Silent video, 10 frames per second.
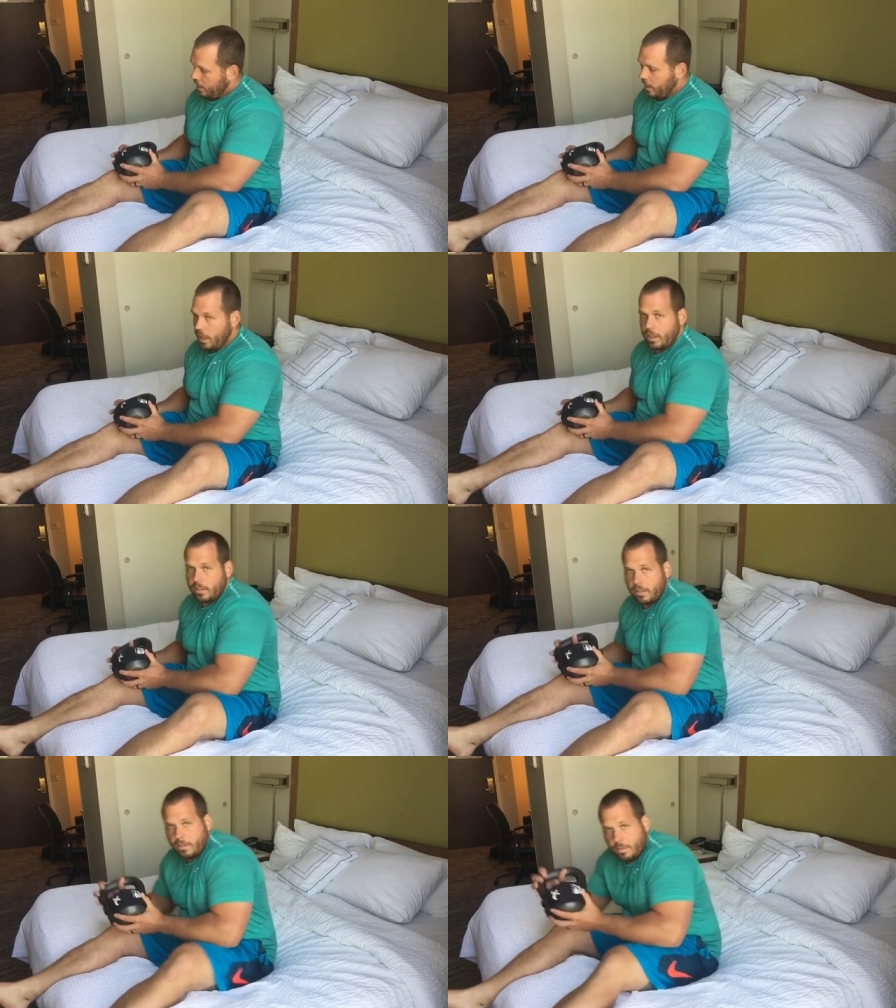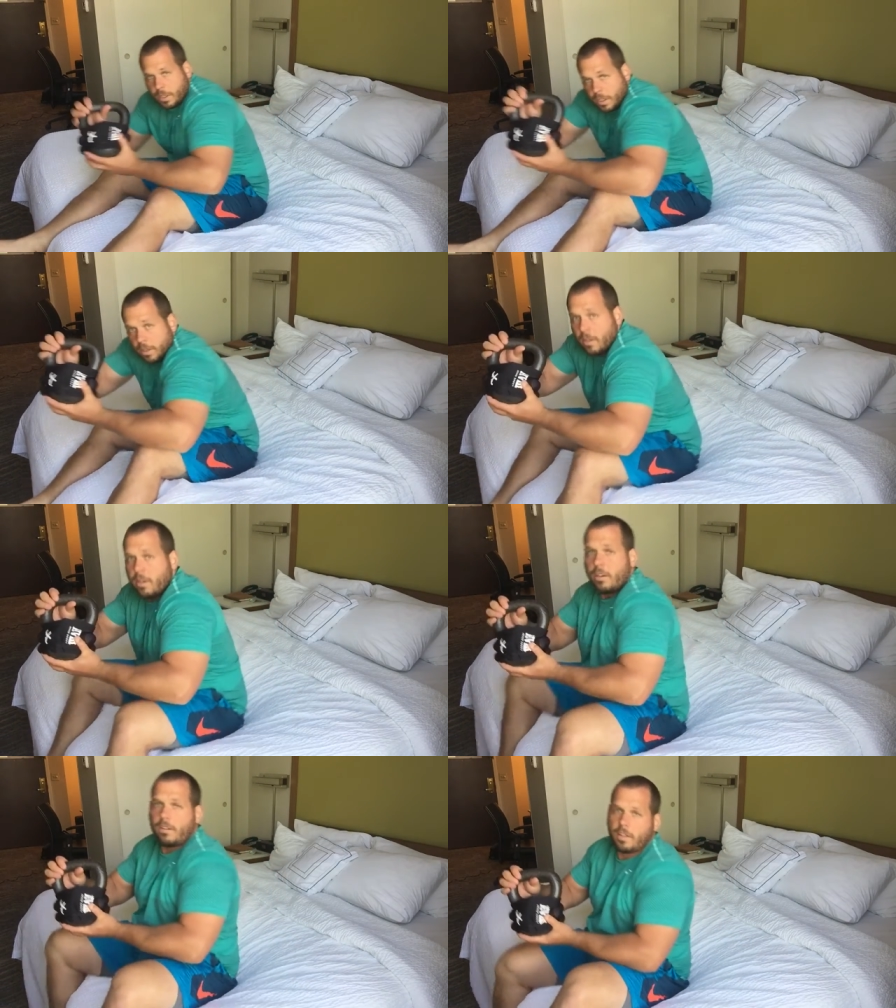You can actually swing
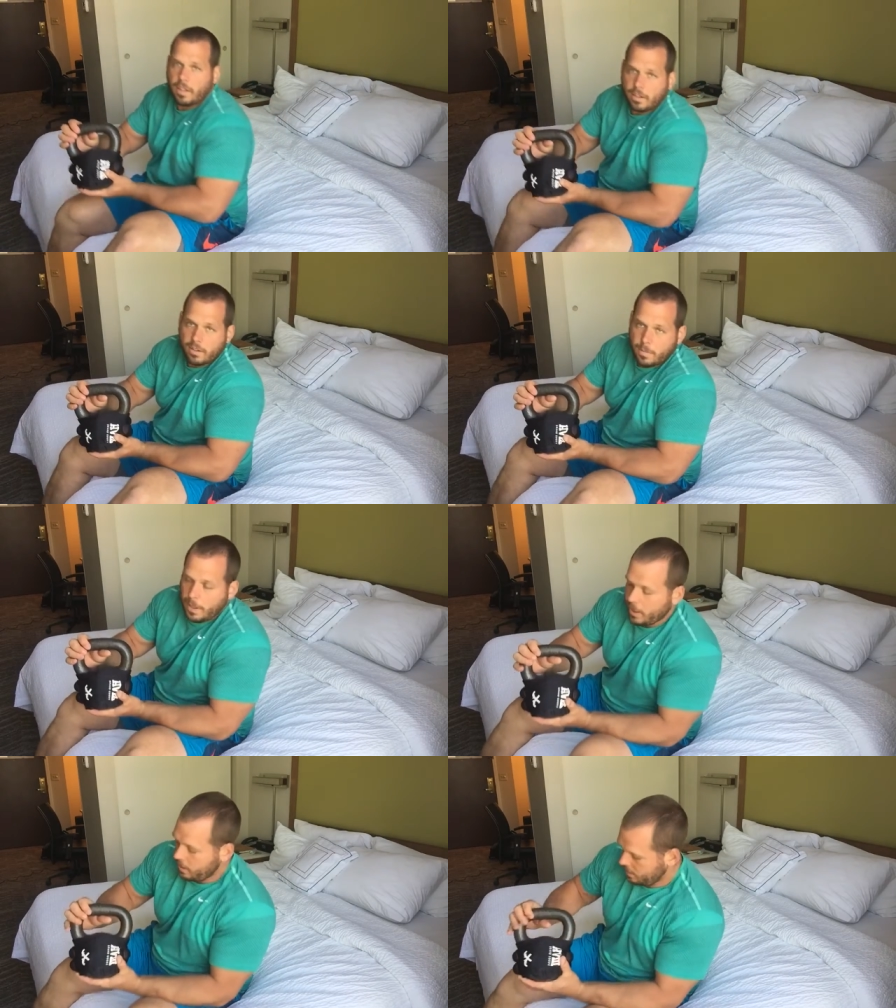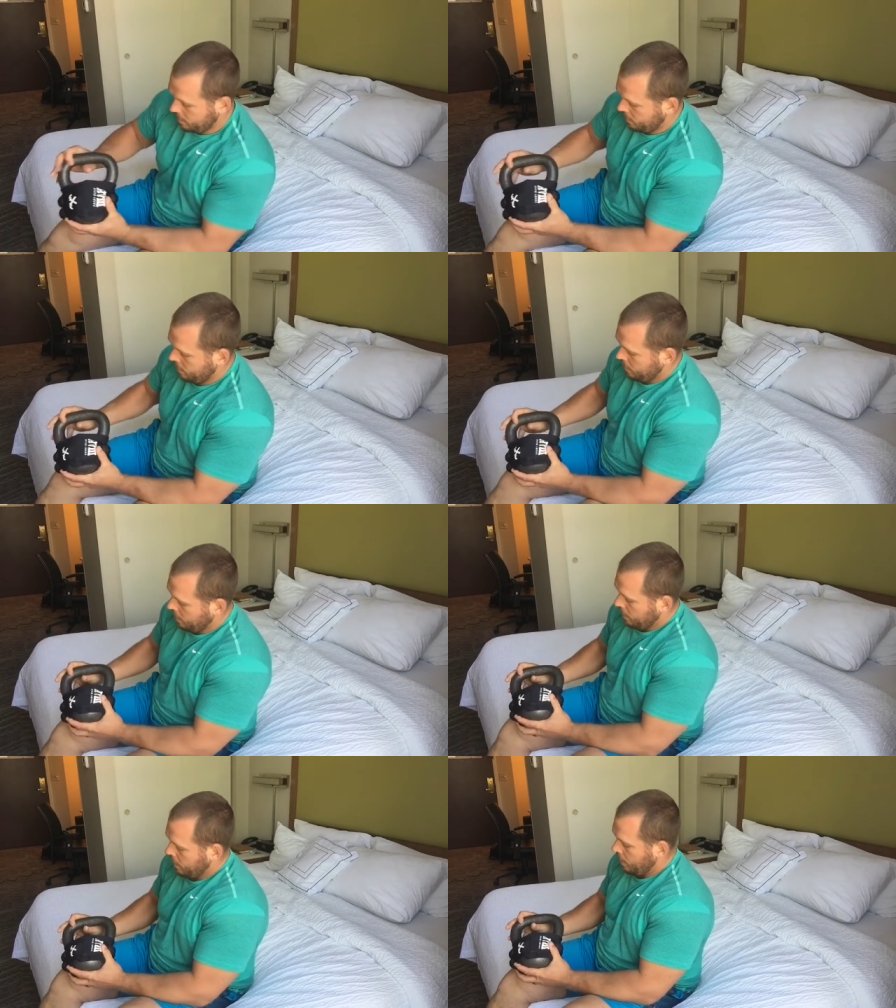to the edge of the bed
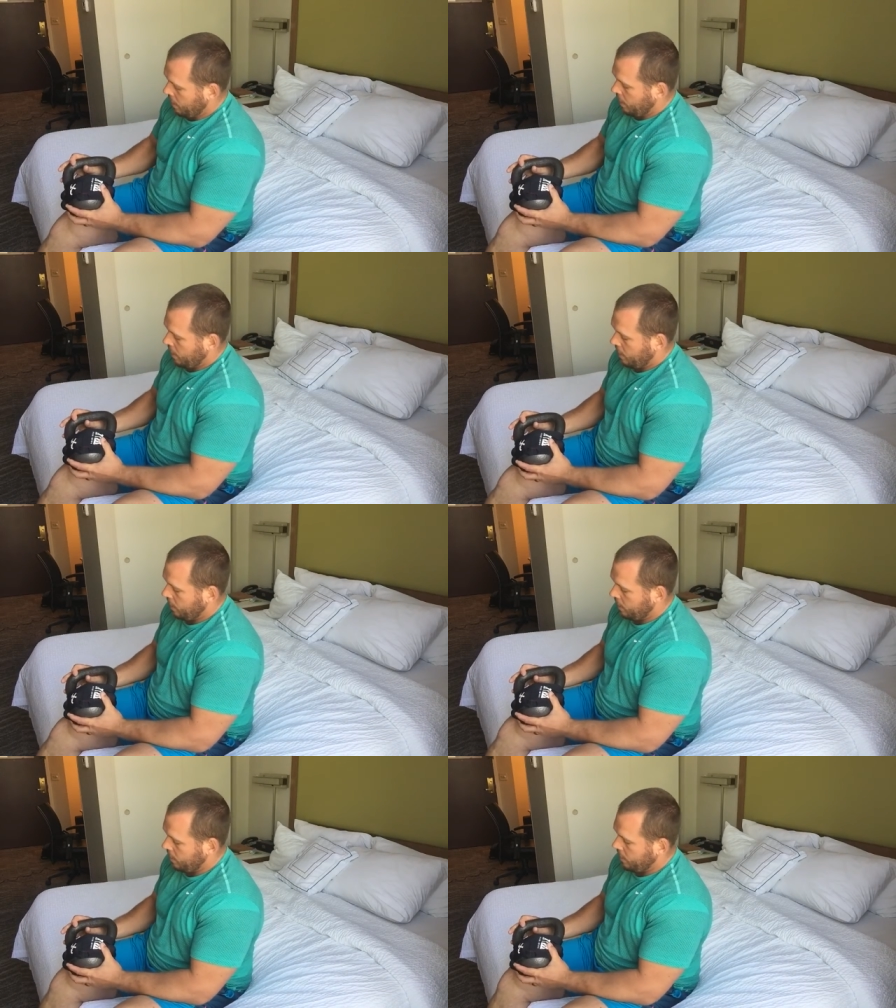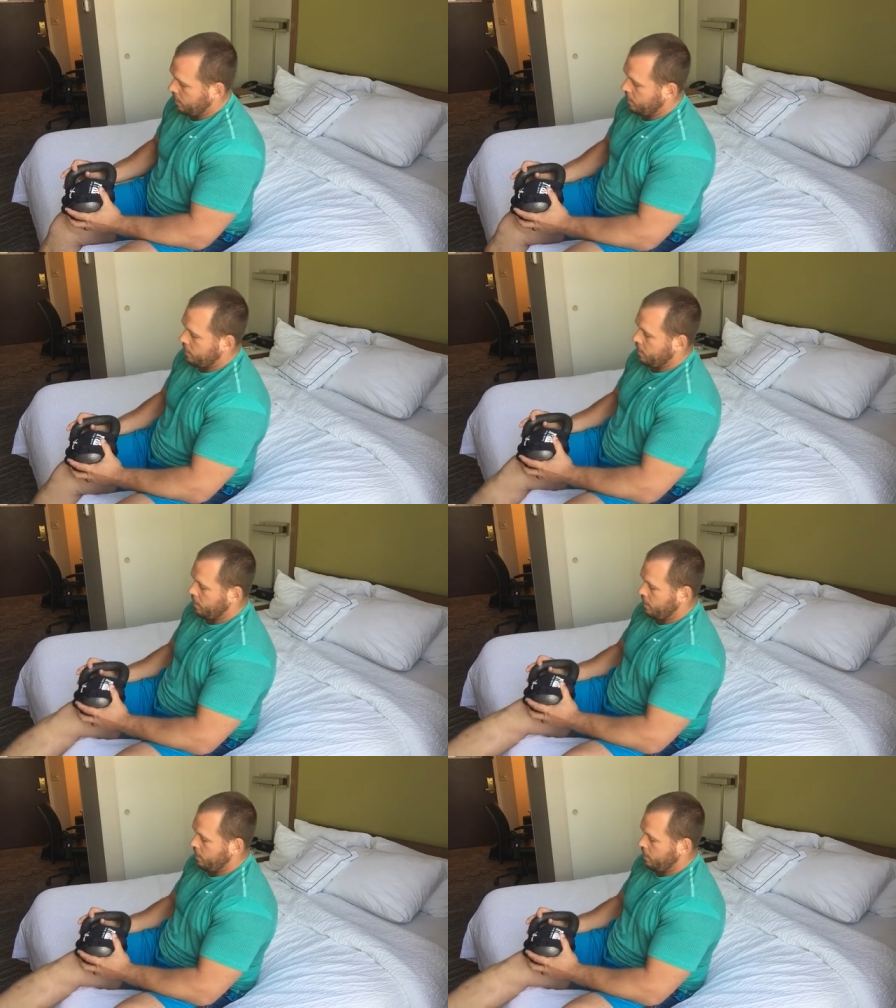and you can do